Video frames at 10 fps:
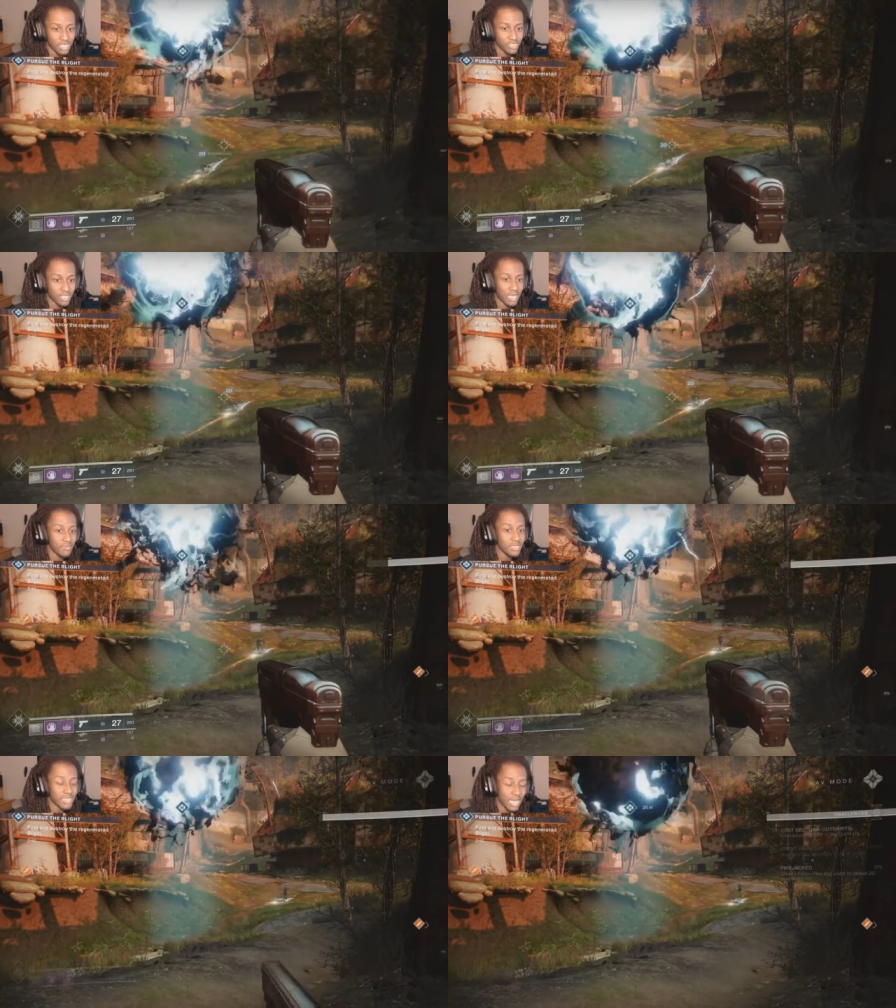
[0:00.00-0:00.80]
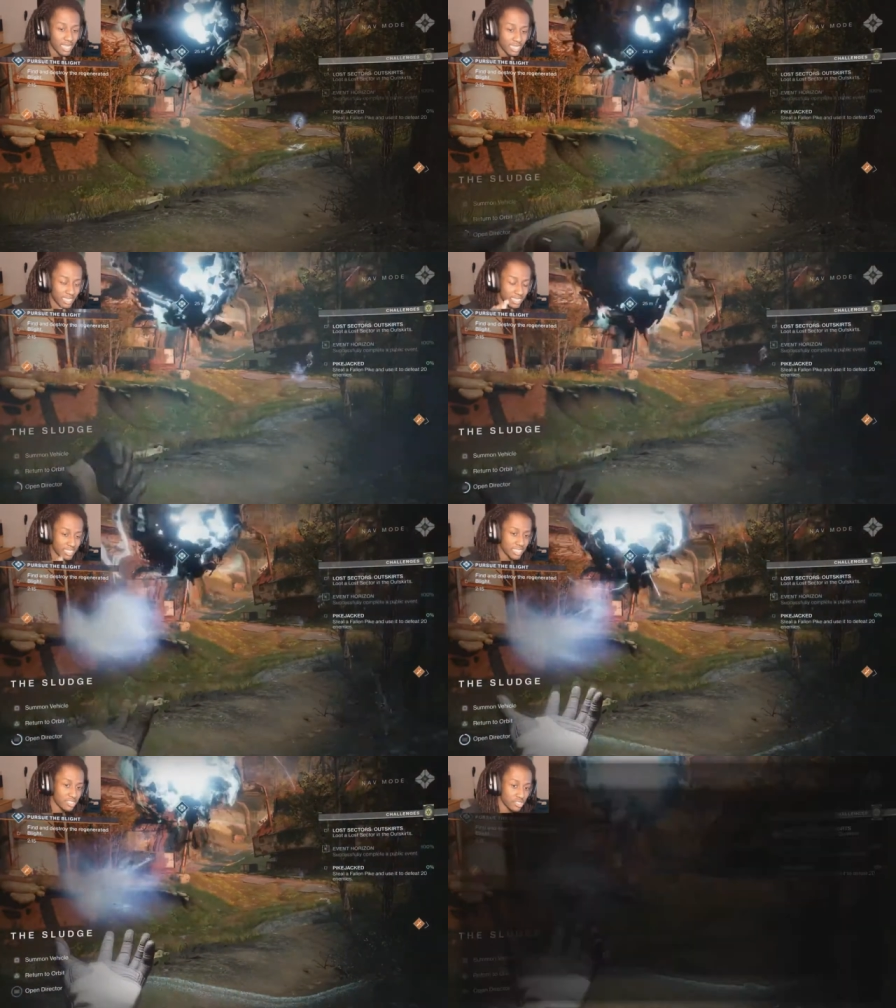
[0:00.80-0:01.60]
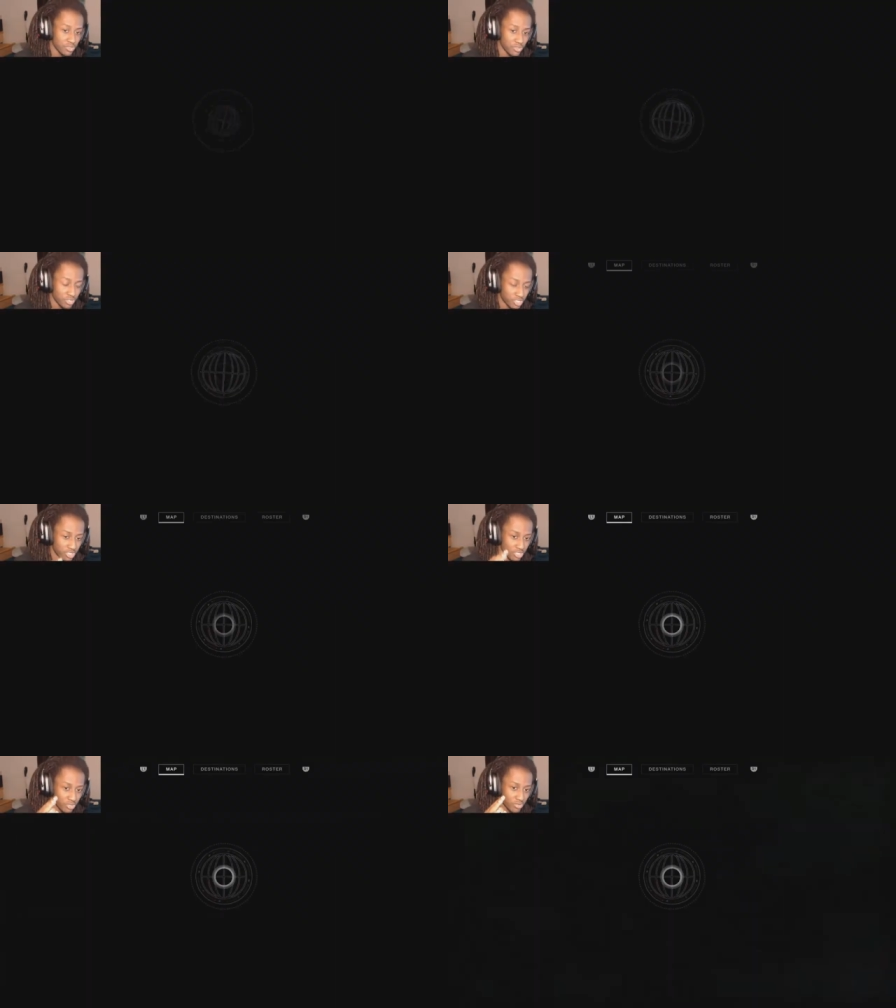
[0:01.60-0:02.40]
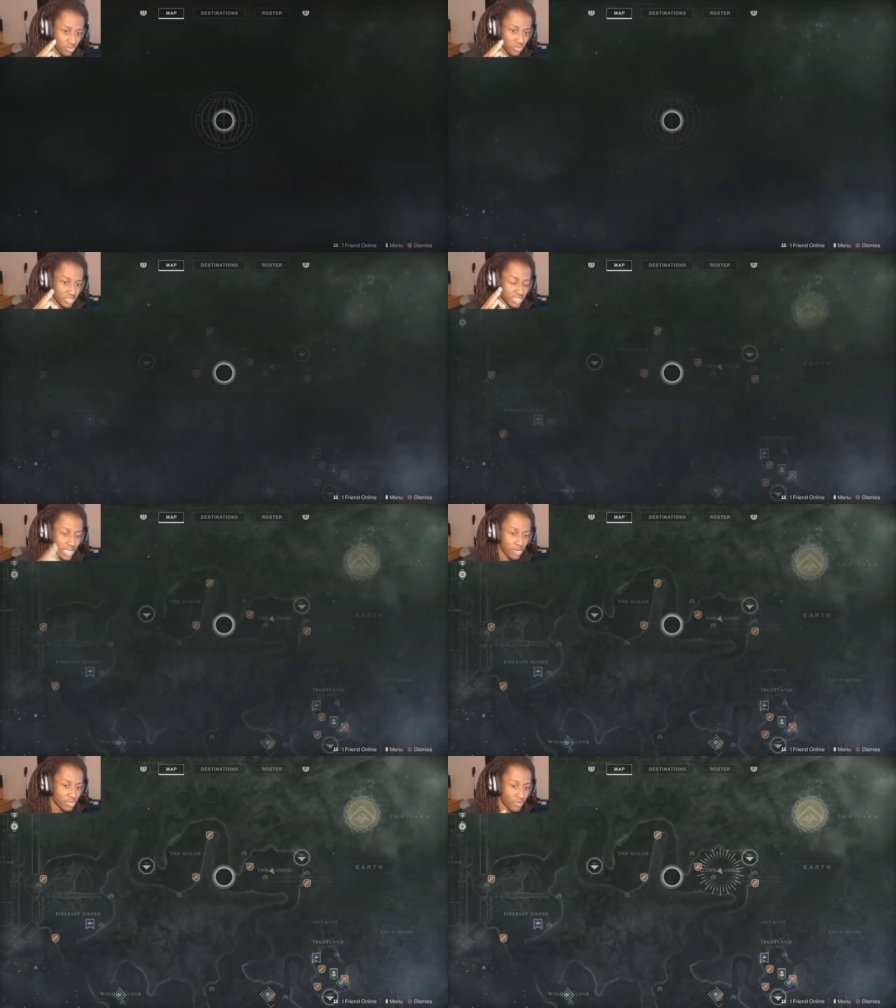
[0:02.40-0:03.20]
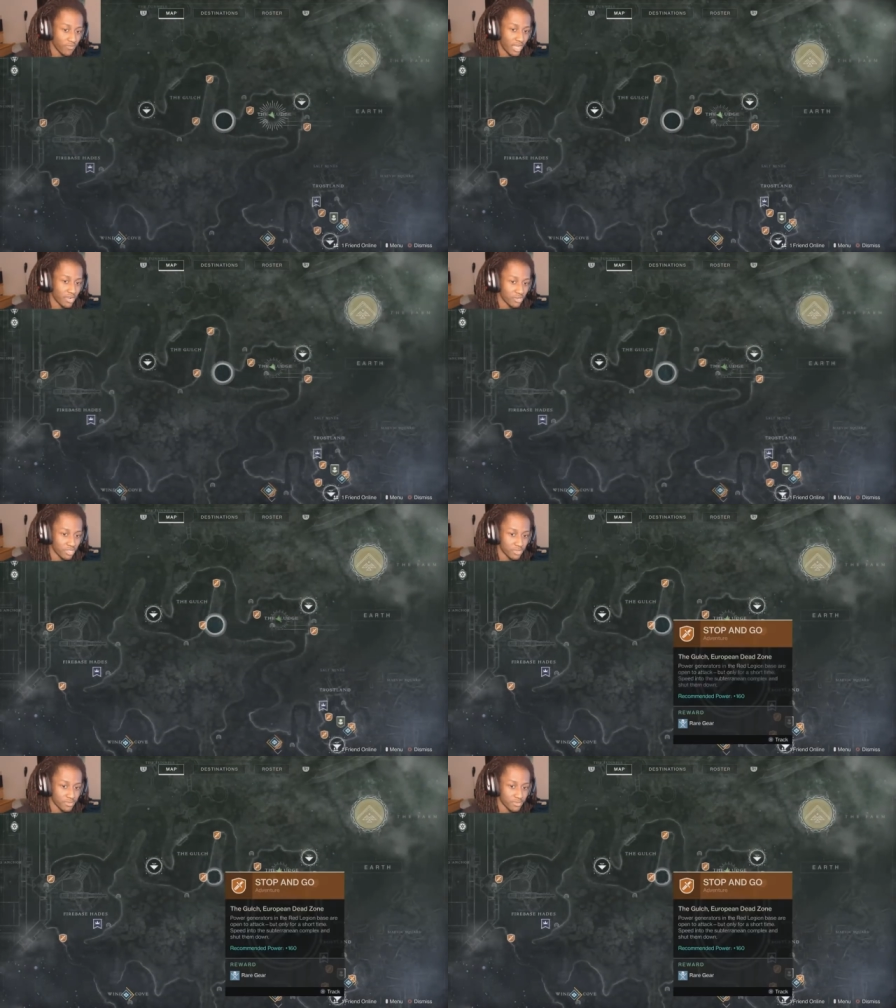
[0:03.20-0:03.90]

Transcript: So that means I can continue to channel Devour,